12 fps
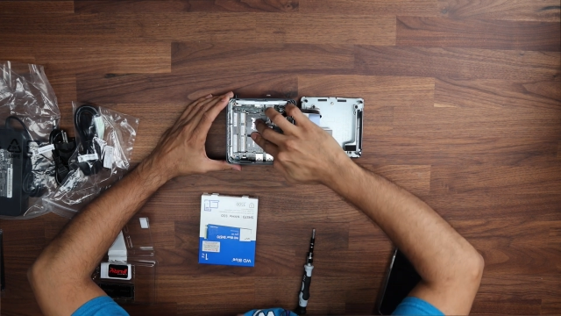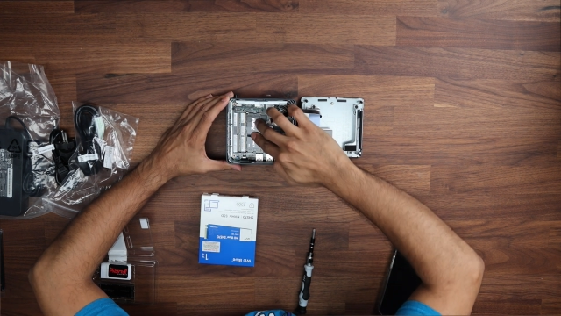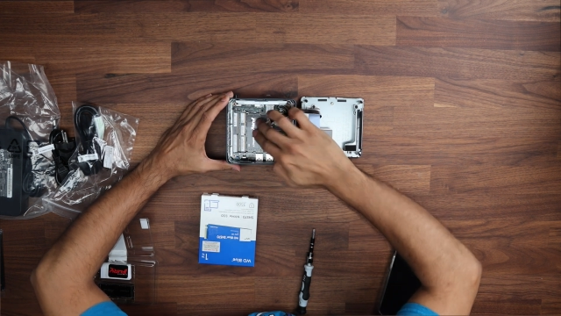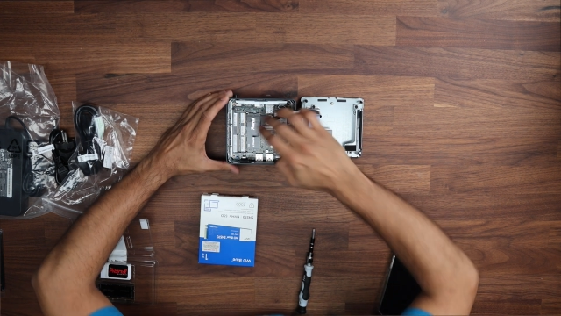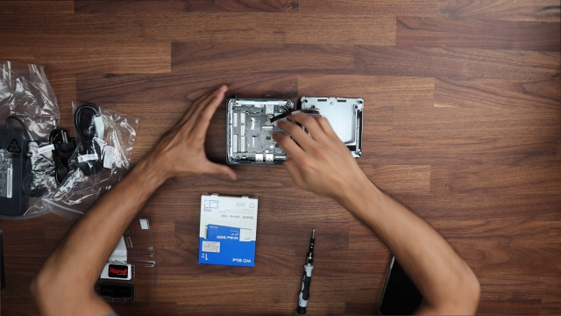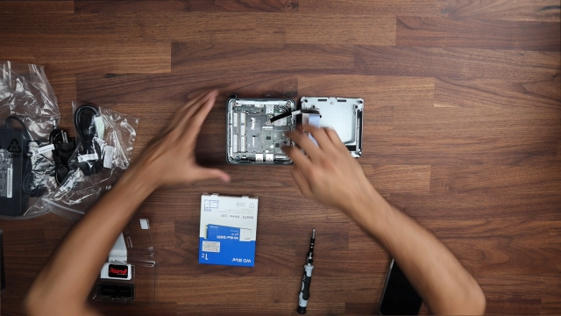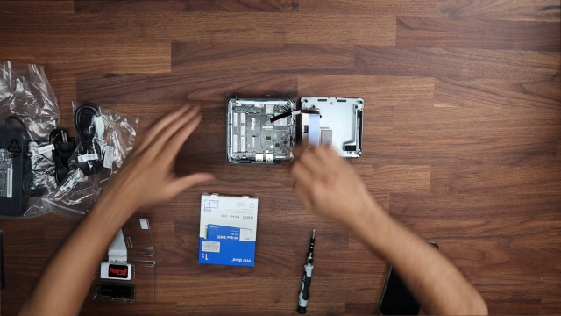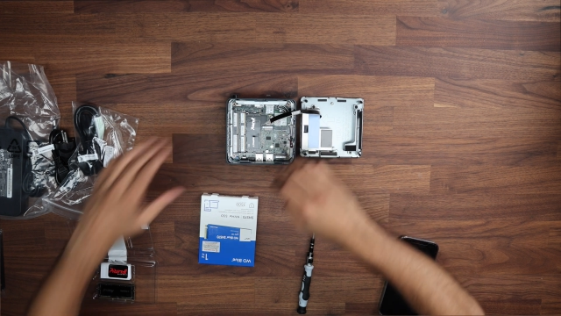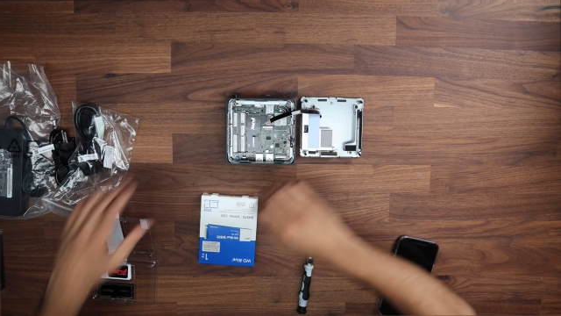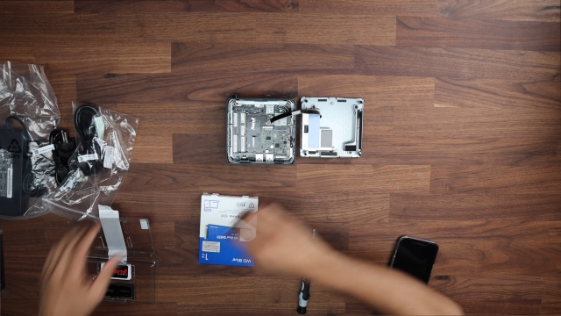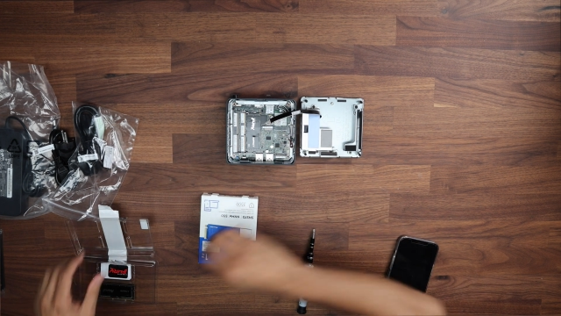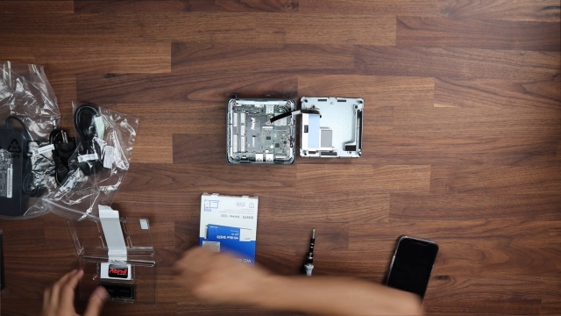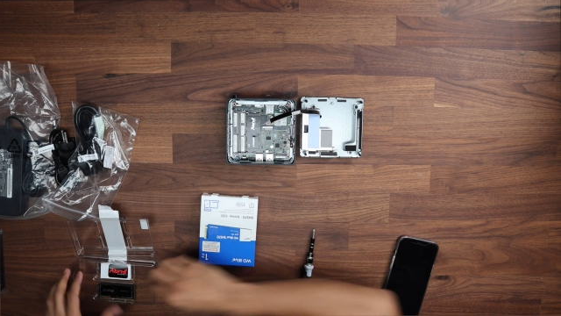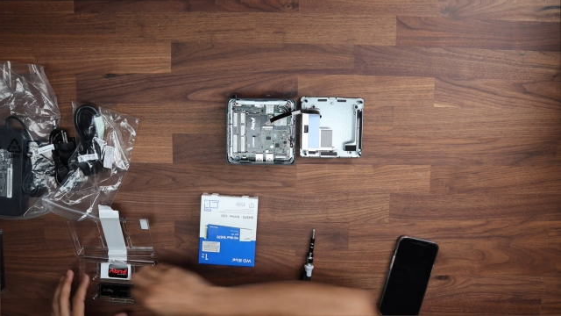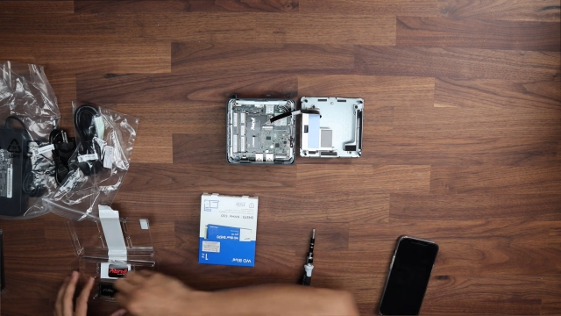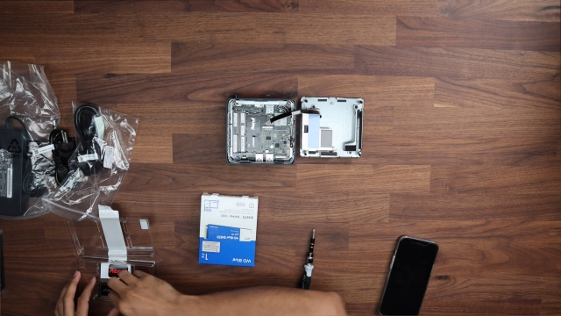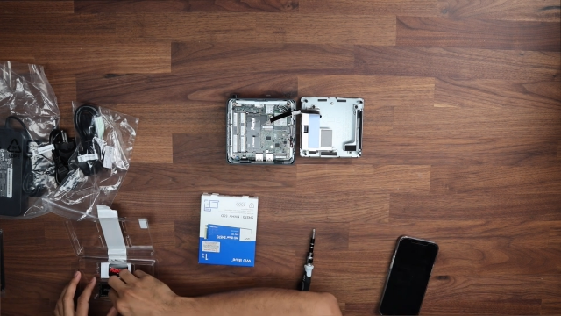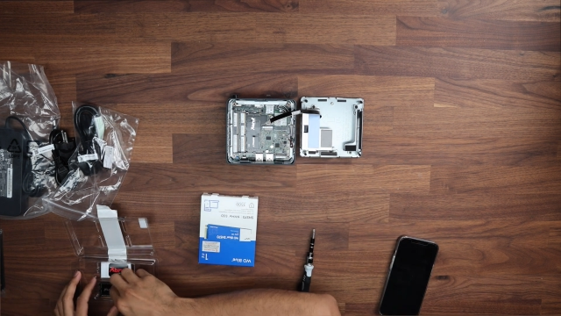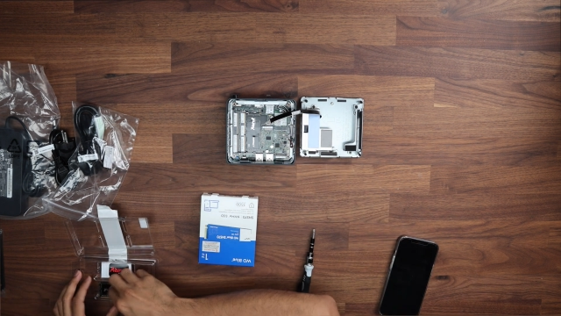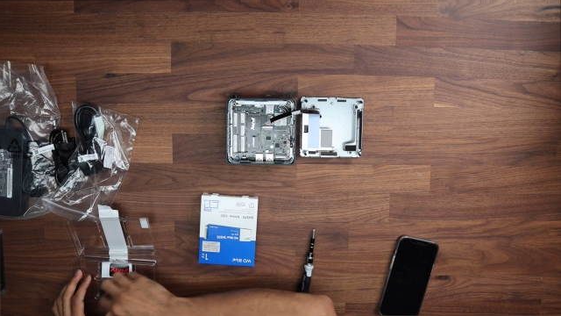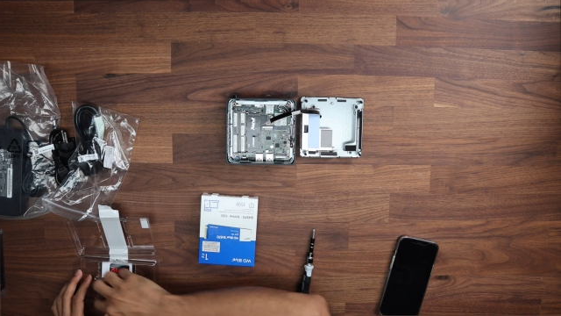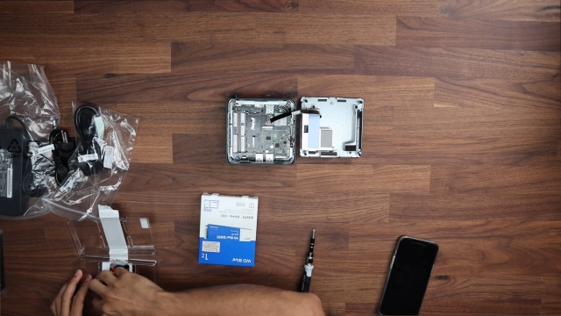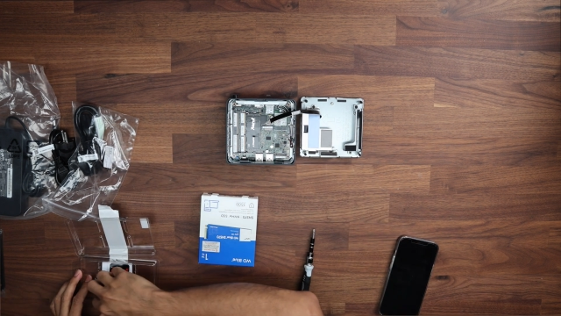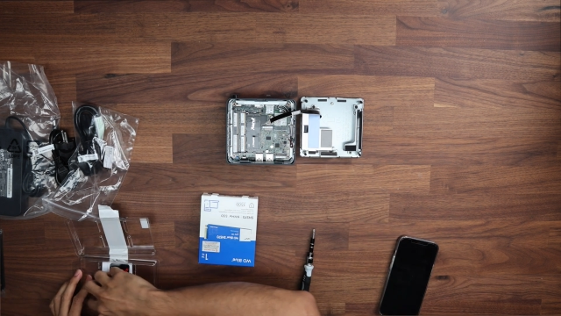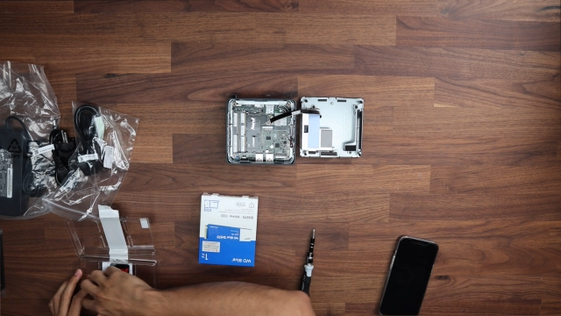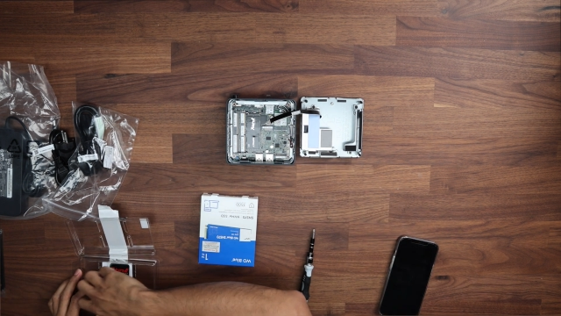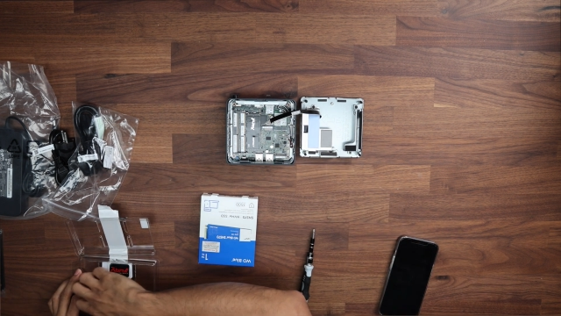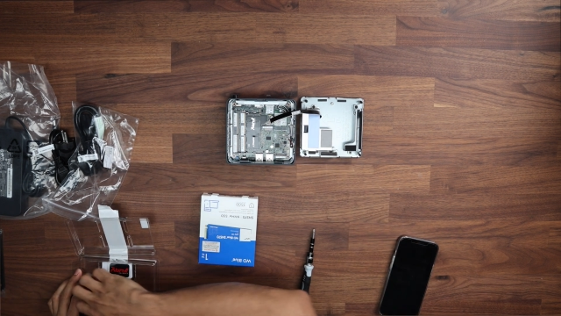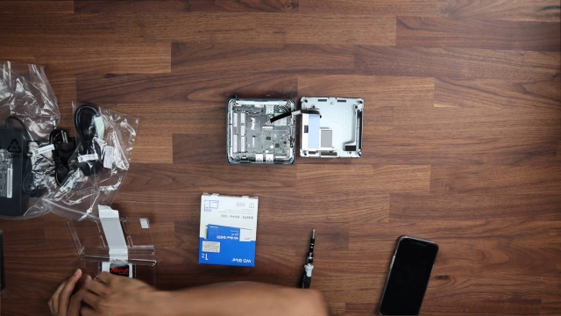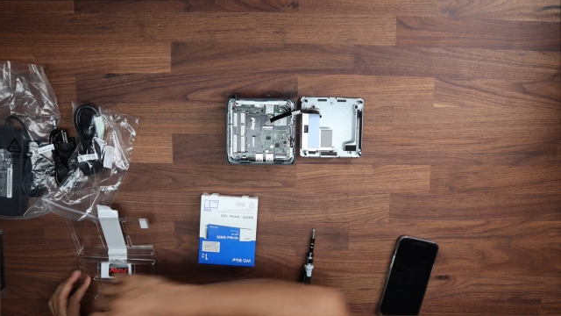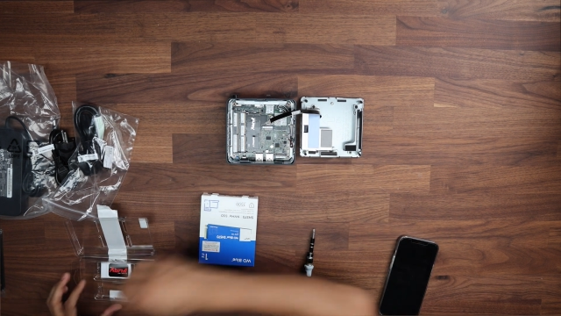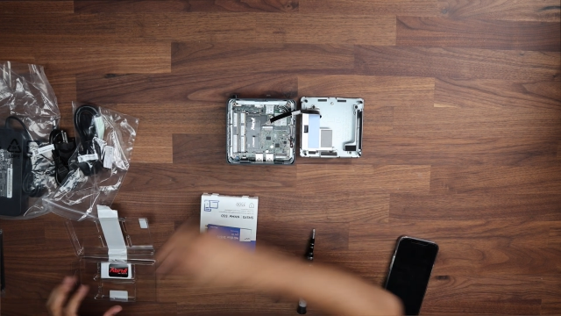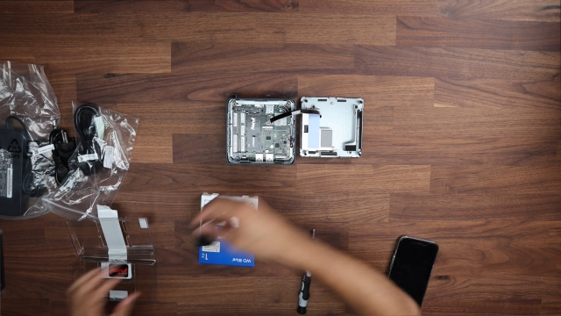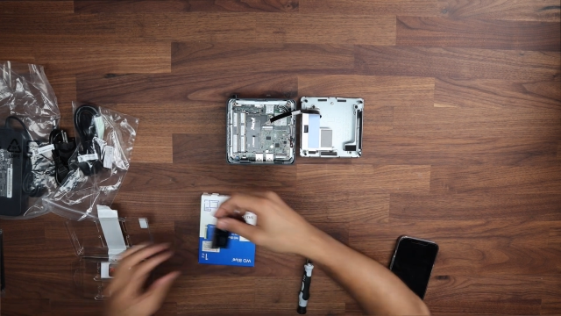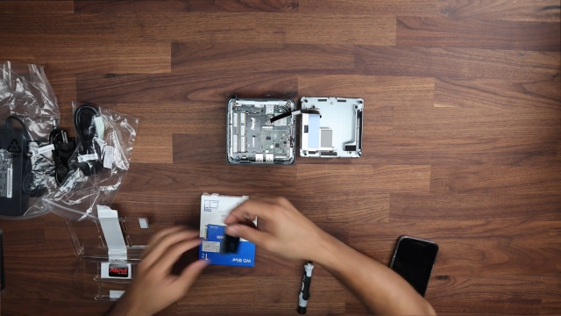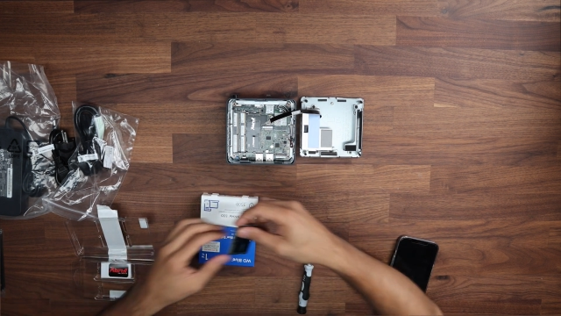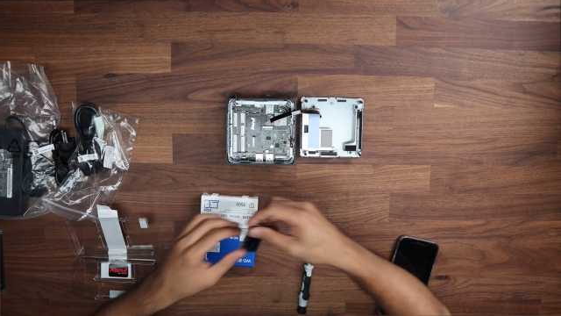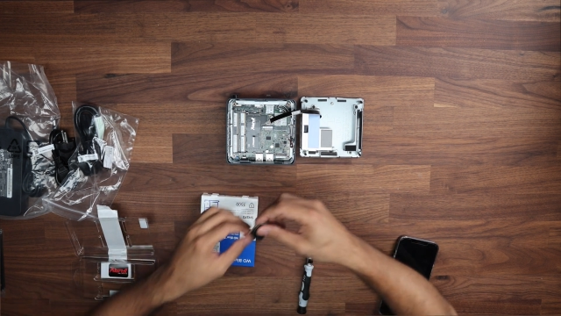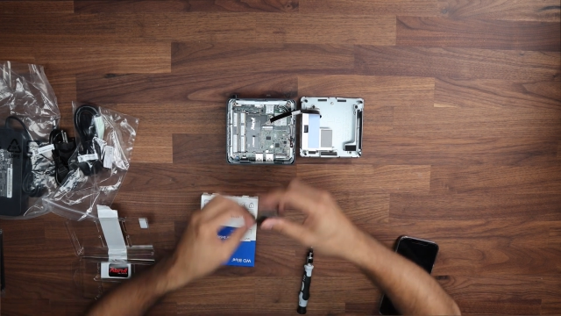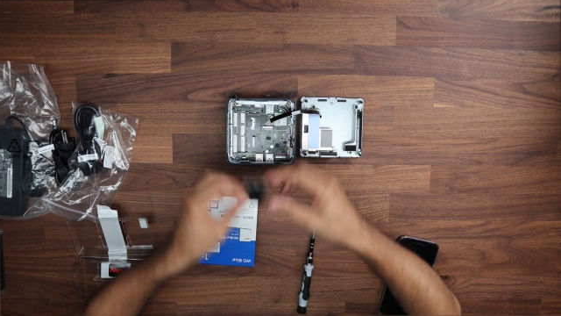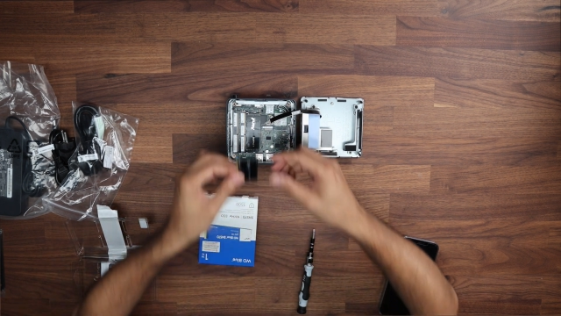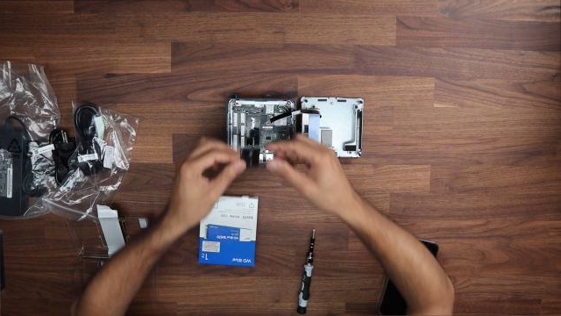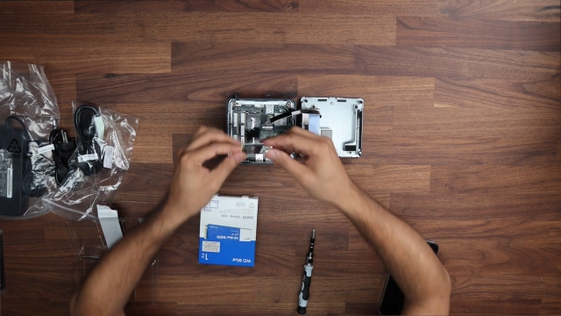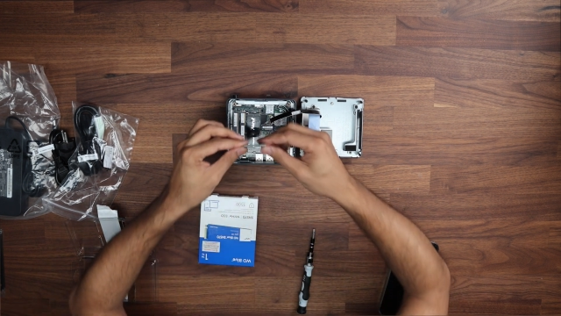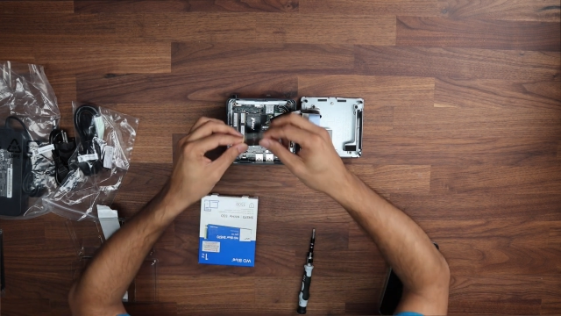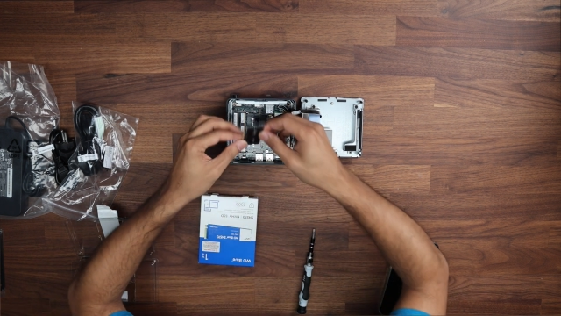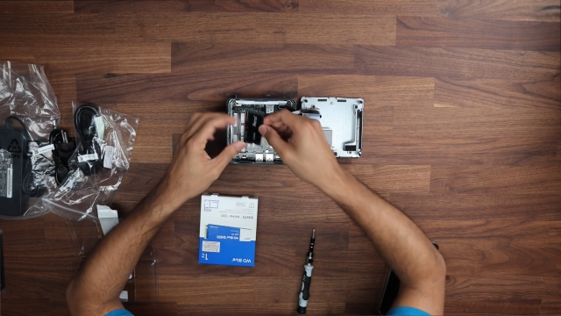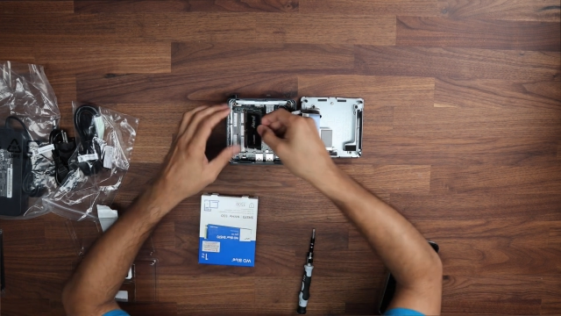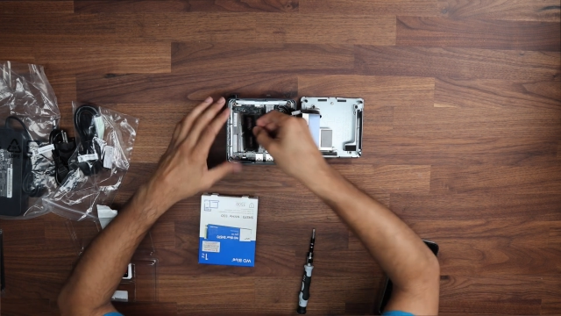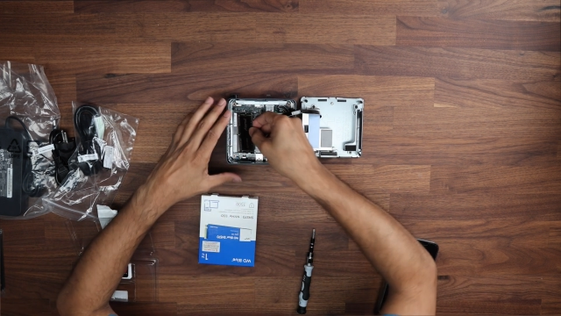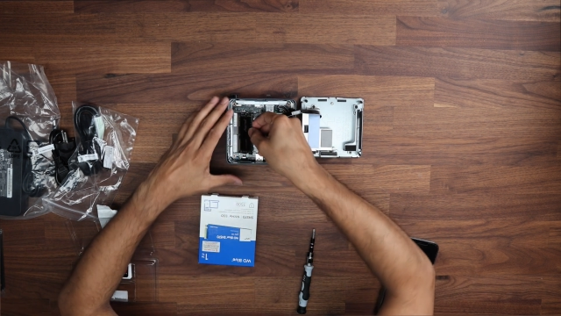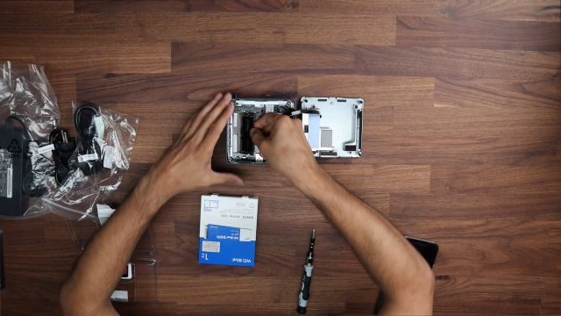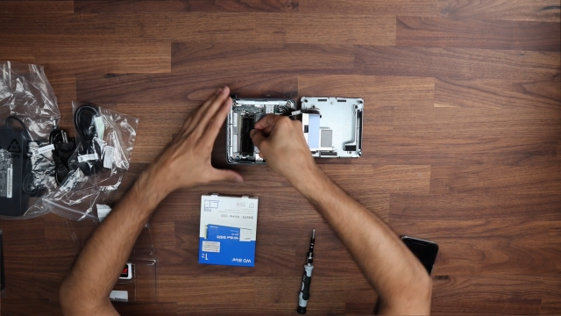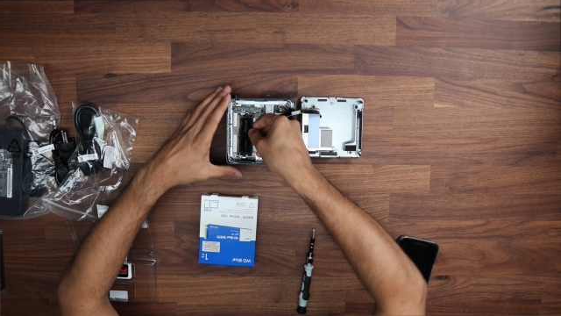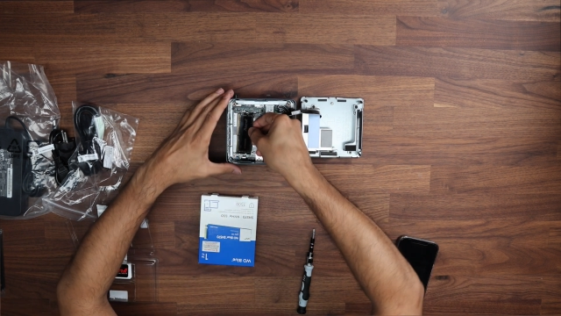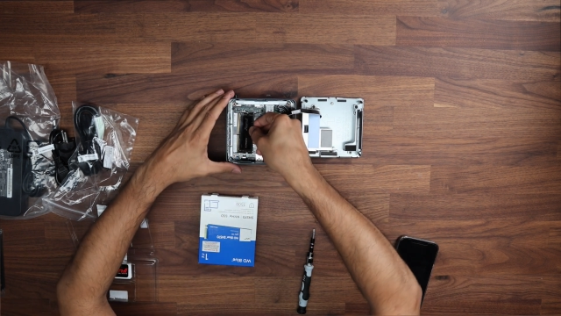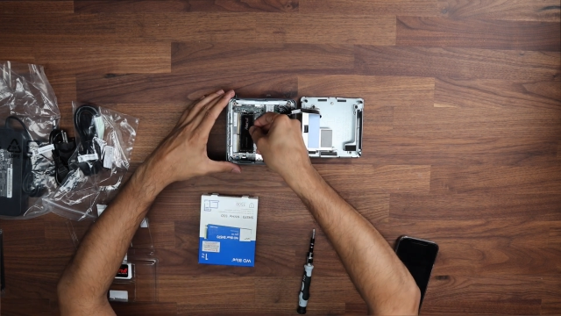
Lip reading: Nobody's mouth can be seen.